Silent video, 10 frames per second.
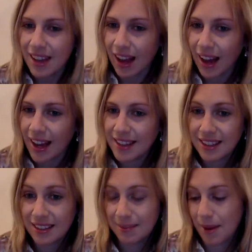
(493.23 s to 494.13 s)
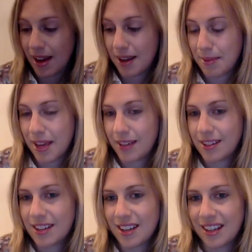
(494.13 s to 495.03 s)
I did my
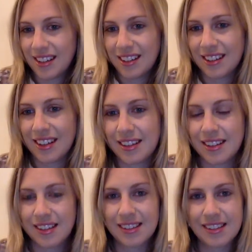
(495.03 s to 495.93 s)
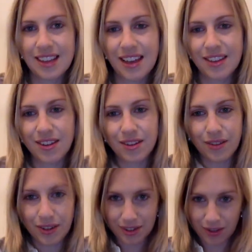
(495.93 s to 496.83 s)
PhD thesis at the
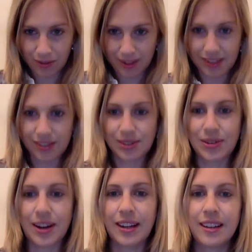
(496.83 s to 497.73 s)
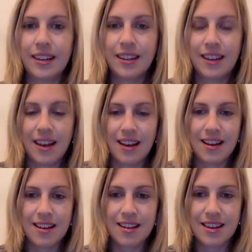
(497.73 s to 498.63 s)
University of Western Australia
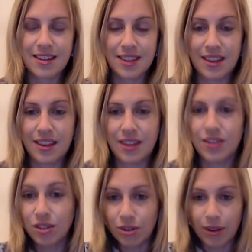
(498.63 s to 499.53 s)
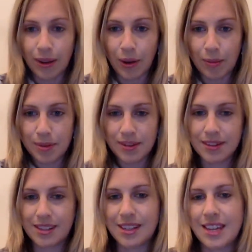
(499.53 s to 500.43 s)
at the newly
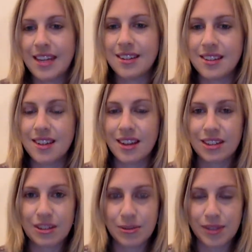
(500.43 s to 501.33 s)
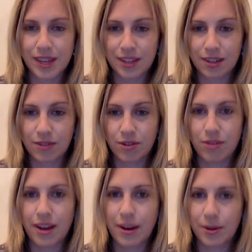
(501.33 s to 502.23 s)
opened International Centre for
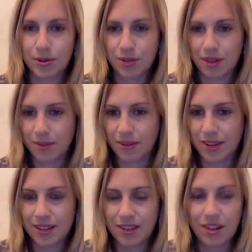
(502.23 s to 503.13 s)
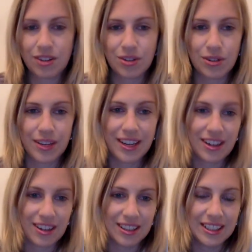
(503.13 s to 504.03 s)
Radio Astronomy Research, or
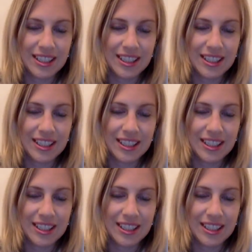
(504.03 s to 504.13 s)
ICRA,